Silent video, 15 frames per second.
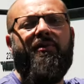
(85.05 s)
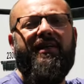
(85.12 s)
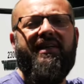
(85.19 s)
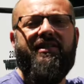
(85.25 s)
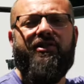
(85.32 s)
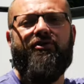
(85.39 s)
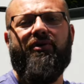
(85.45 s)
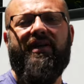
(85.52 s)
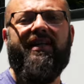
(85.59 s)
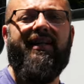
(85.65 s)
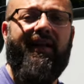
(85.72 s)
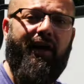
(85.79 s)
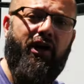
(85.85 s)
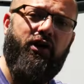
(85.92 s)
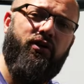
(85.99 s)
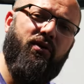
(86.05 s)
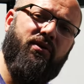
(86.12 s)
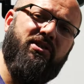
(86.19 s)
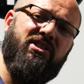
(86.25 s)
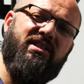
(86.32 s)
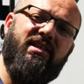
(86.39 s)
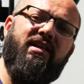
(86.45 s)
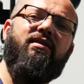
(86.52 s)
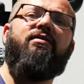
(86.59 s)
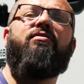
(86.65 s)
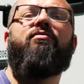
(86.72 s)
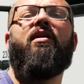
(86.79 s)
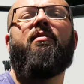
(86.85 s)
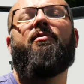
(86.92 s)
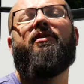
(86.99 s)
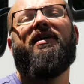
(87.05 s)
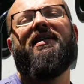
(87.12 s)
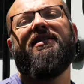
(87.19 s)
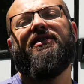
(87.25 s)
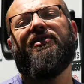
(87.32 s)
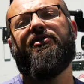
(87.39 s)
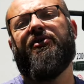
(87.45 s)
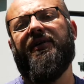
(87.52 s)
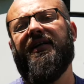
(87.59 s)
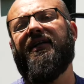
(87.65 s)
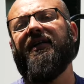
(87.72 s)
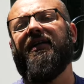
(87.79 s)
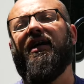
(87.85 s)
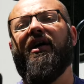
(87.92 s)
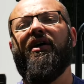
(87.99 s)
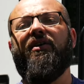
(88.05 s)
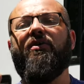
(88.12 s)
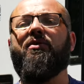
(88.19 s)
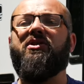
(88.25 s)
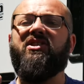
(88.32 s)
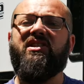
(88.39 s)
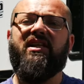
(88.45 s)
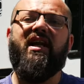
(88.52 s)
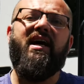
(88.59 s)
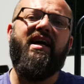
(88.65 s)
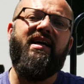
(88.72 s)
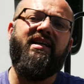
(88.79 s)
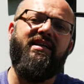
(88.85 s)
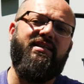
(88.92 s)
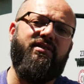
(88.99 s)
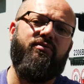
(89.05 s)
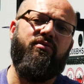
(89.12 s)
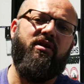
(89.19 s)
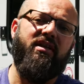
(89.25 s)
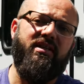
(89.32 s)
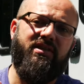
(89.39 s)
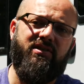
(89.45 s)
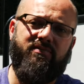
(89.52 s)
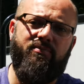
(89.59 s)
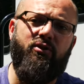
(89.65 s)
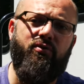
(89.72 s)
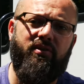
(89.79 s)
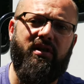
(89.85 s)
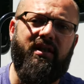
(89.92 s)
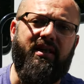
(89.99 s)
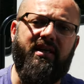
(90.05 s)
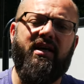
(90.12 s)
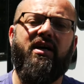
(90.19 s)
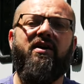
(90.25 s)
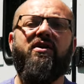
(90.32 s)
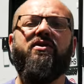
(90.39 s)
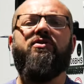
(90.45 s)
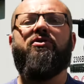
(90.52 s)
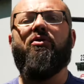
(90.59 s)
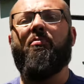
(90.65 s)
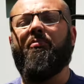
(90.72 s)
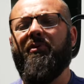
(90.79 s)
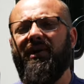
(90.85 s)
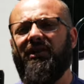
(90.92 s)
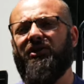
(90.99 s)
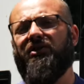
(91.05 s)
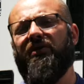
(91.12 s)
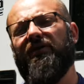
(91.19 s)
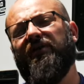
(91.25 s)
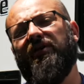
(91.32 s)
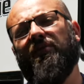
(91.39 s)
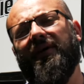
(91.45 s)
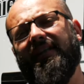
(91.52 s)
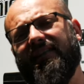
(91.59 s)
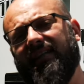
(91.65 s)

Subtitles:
is treated, your seal rubber is treated, your slide is running smoothly. So be sure you hit